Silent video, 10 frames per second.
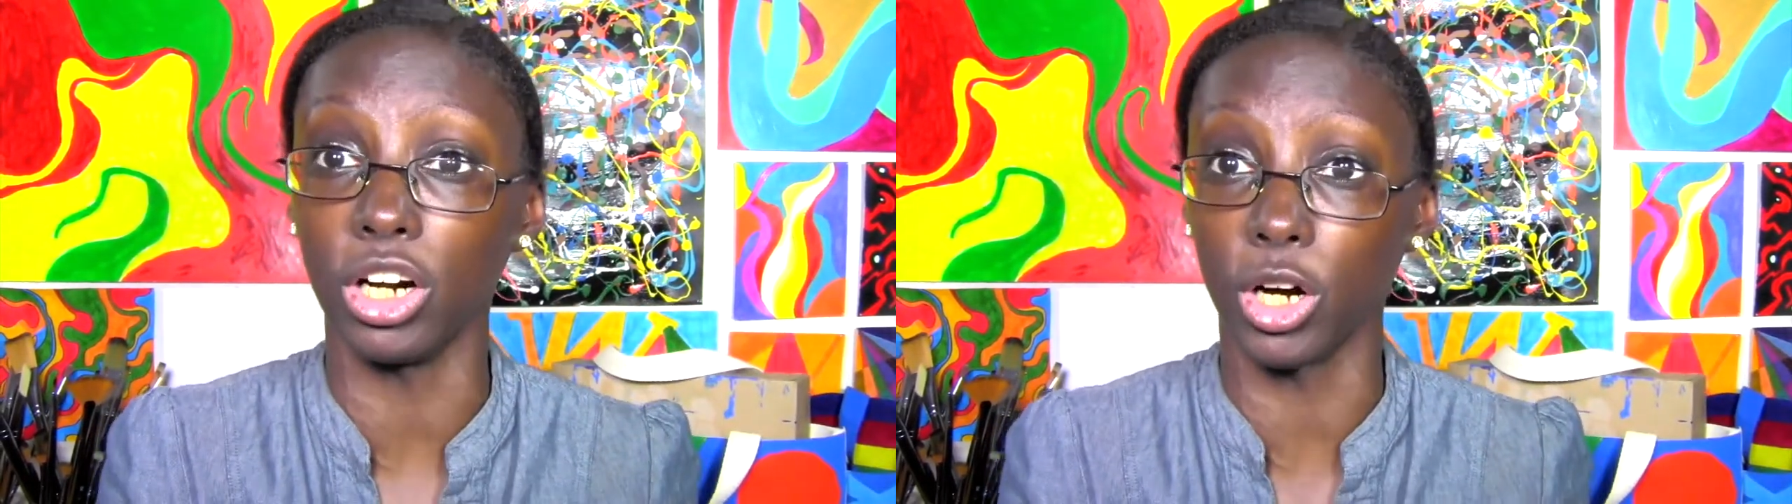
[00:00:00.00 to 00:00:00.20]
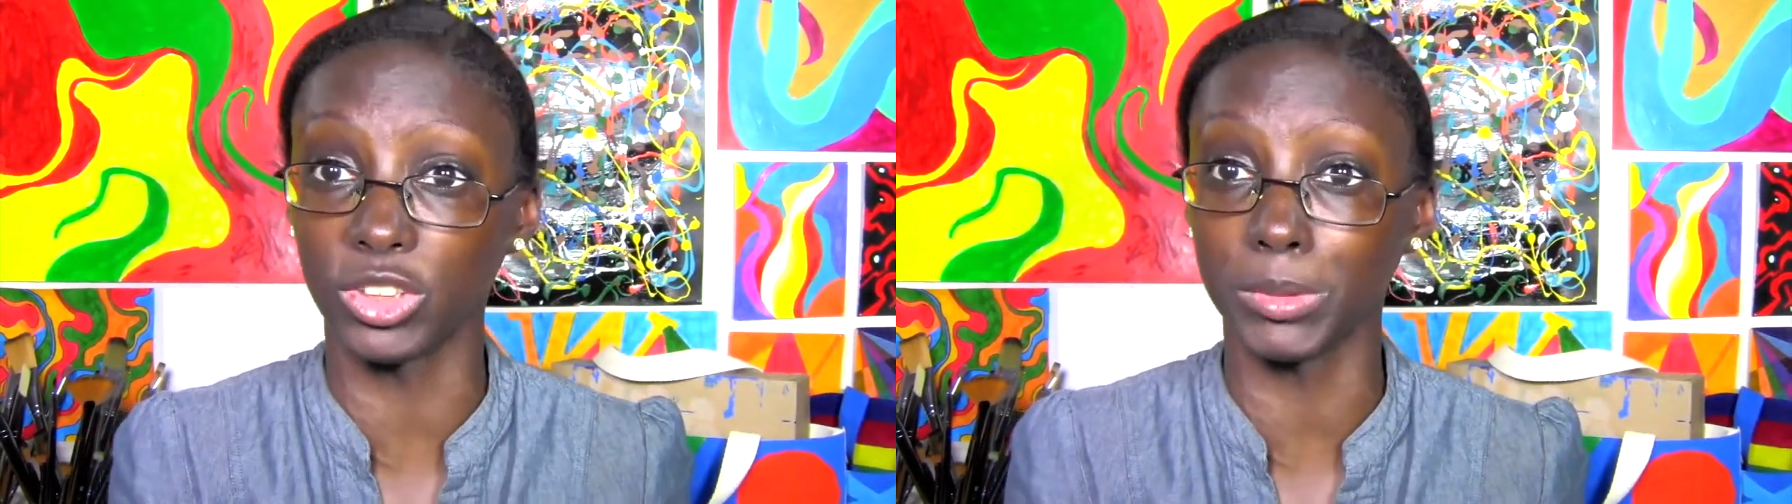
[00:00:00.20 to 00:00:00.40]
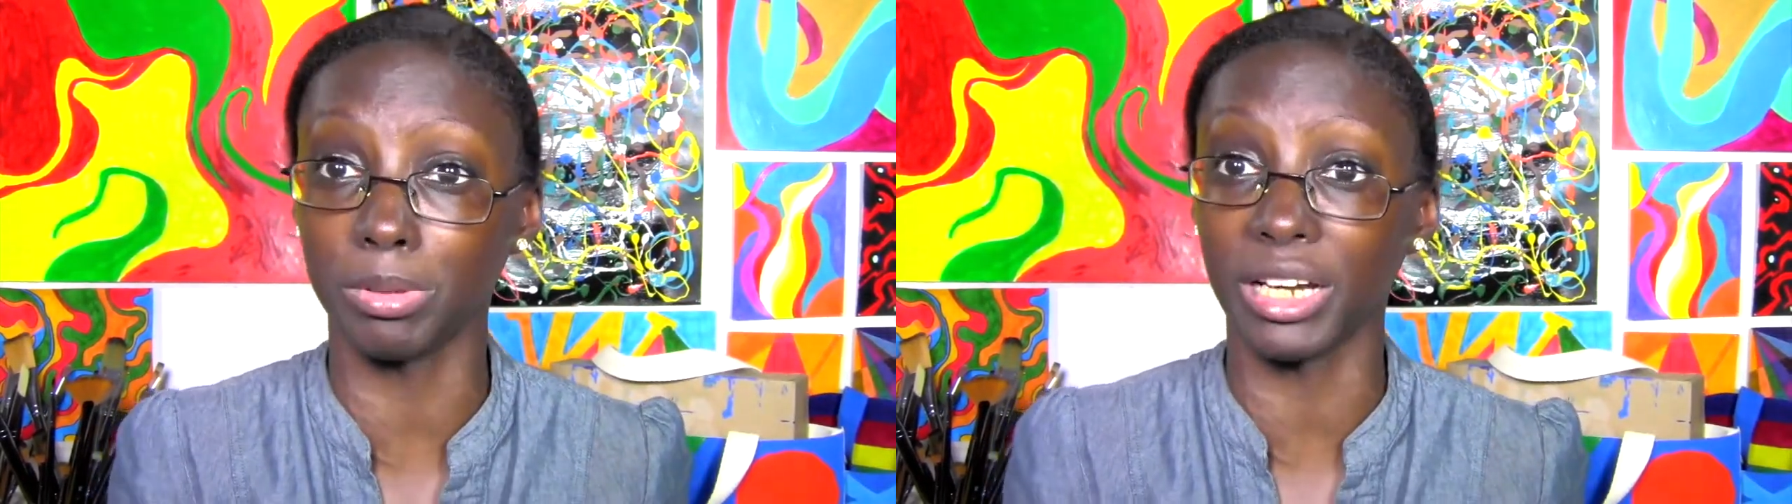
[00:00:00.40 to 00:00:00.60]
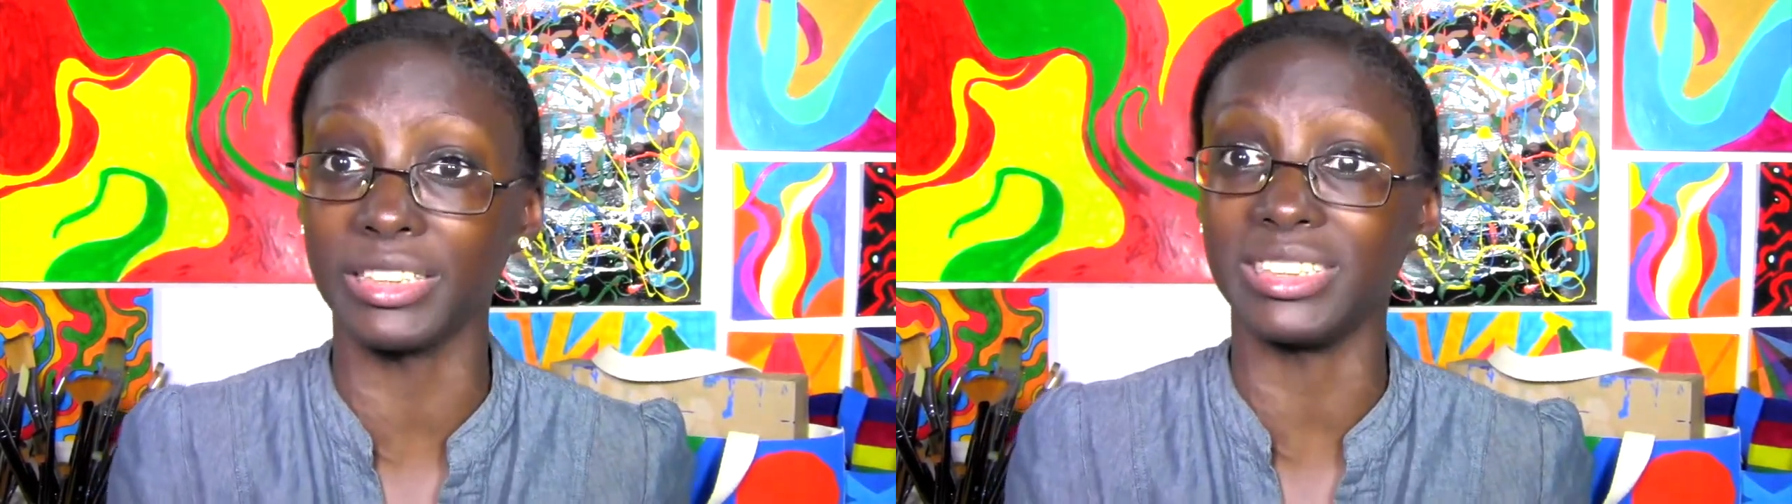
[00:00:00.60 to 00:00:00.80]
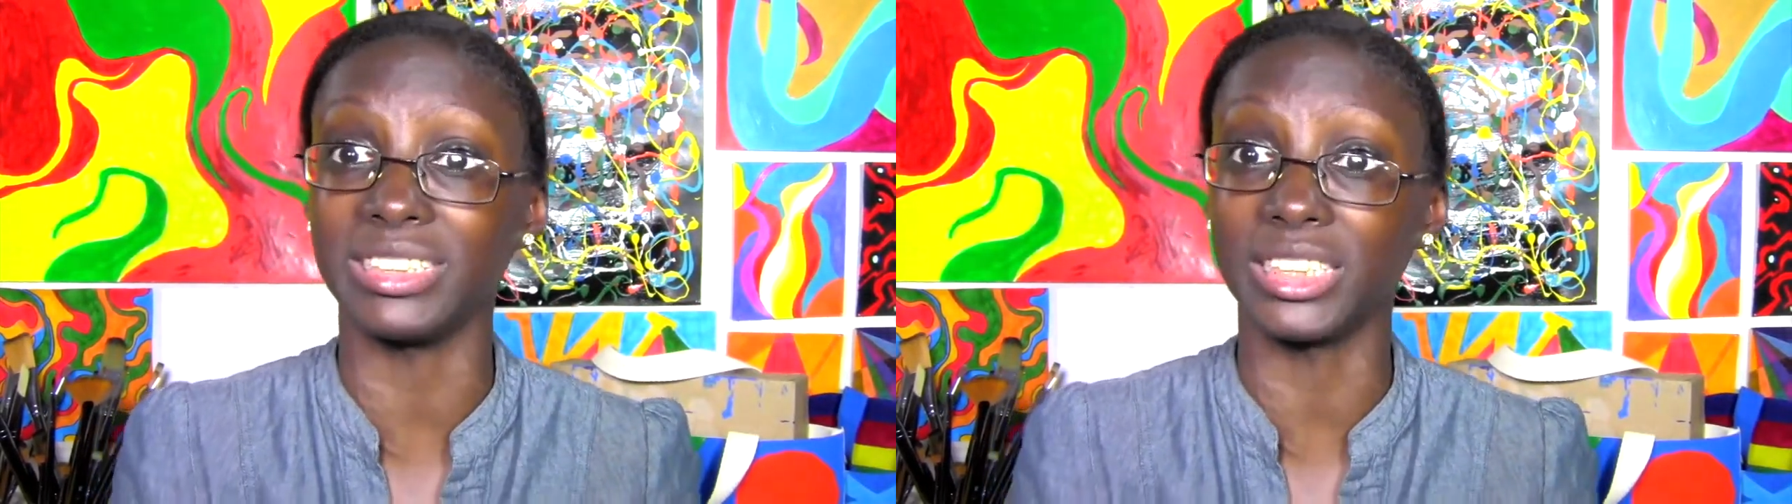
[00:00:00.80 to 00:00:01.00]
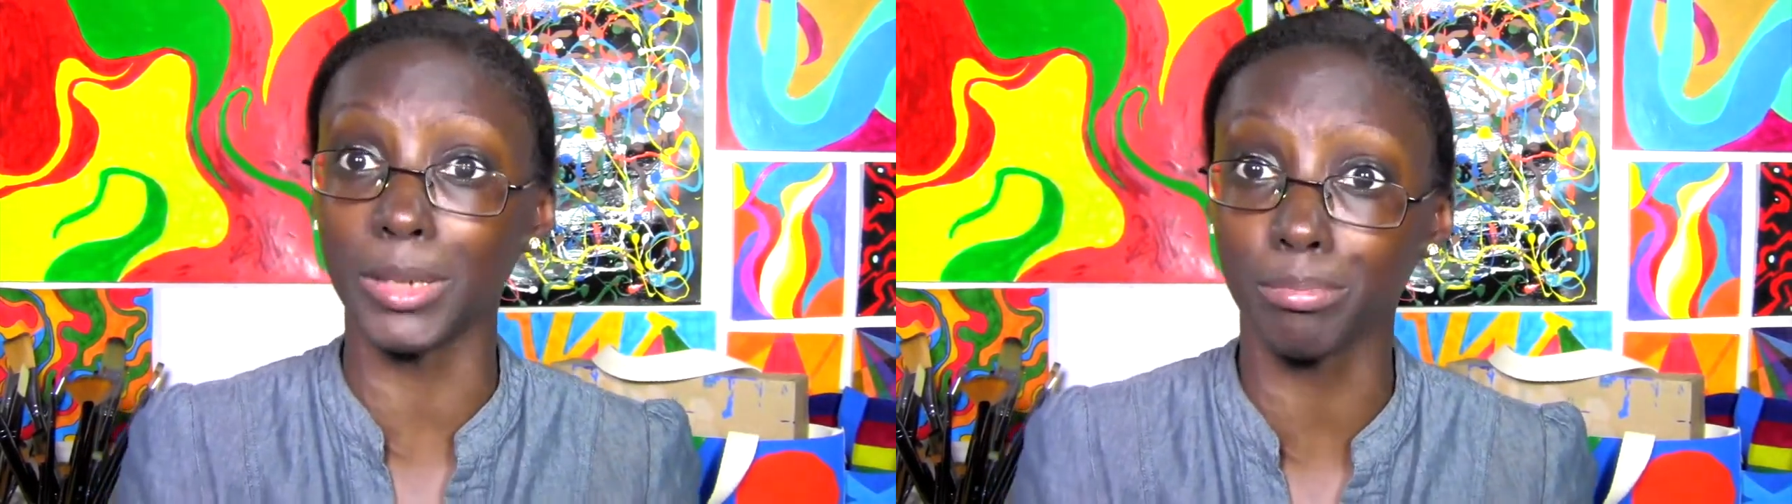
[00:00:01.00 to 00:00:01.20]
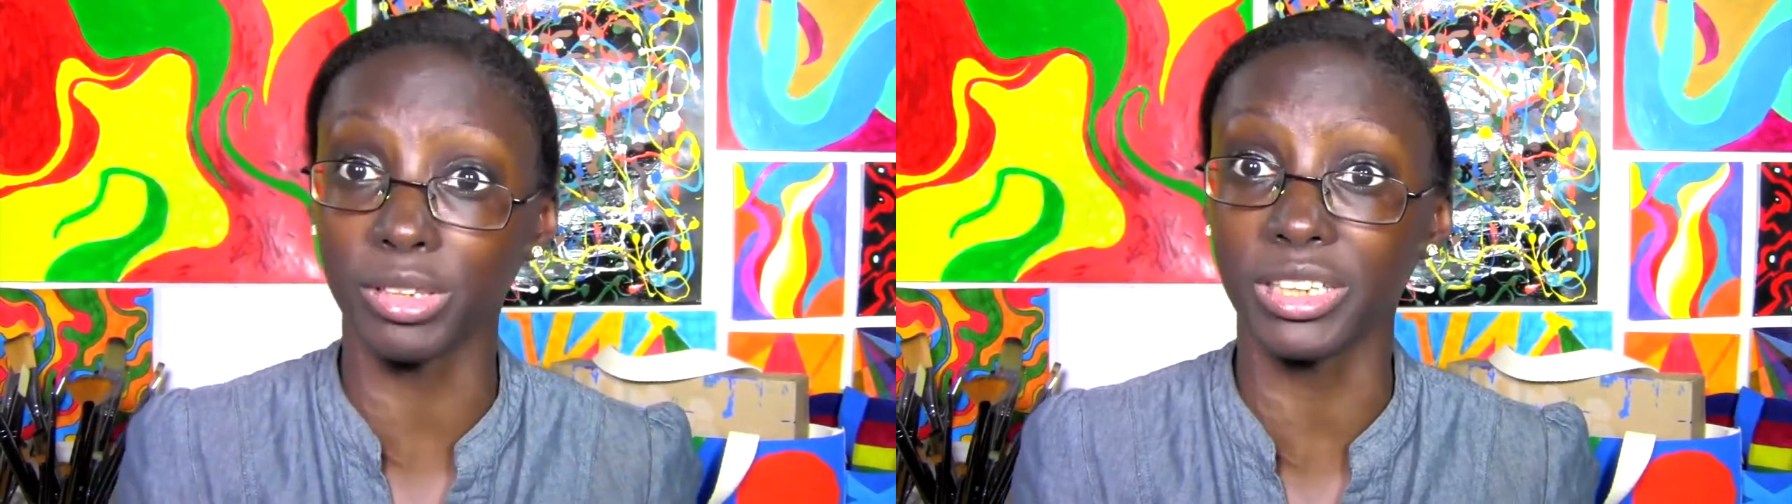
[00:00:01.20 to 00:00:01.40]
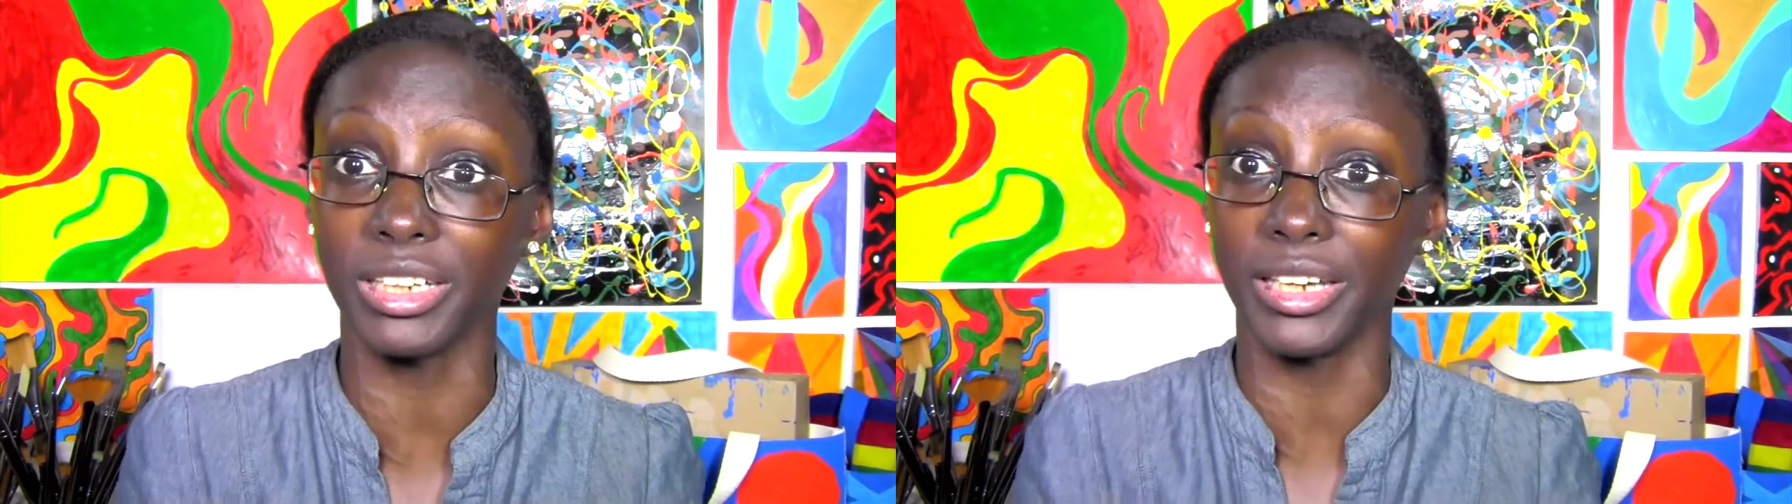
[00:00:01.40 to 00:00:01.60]
art supplies
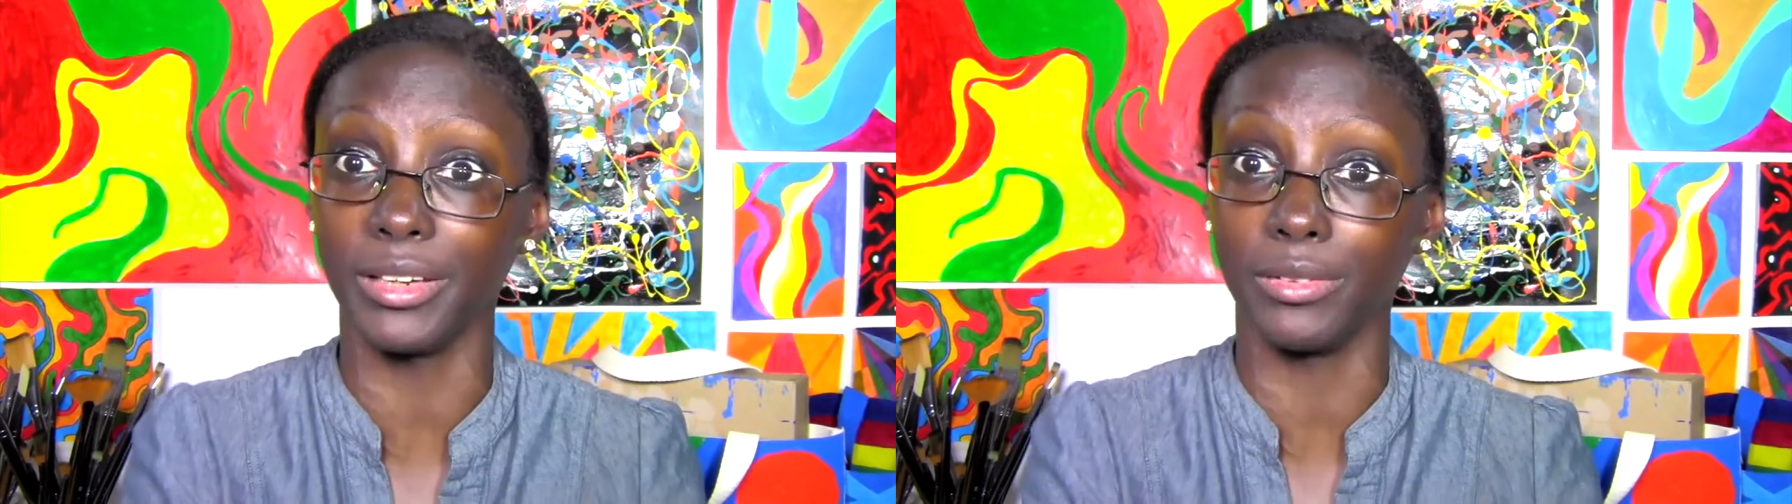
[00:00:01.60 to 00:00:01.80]
separate